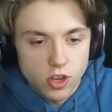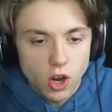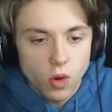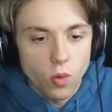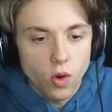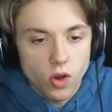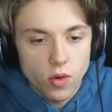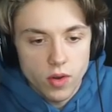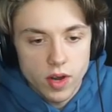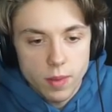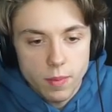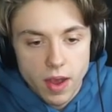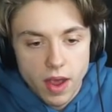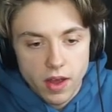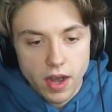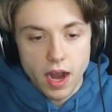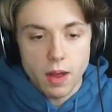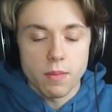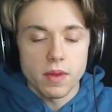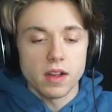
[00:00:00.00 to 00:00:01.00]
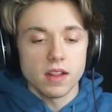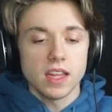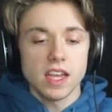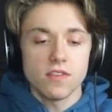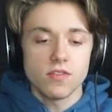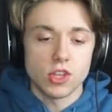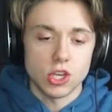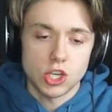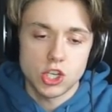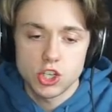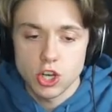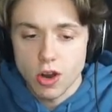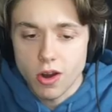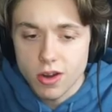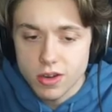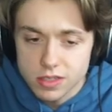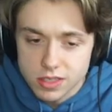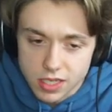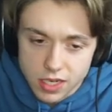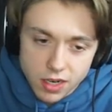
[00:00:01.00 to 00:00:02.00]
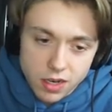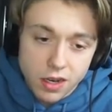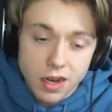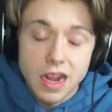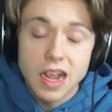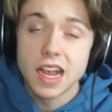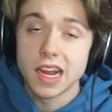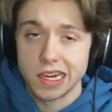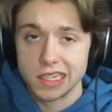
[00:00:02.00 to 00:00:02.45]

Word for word: Don't worry about it. I'm going to leave the shards here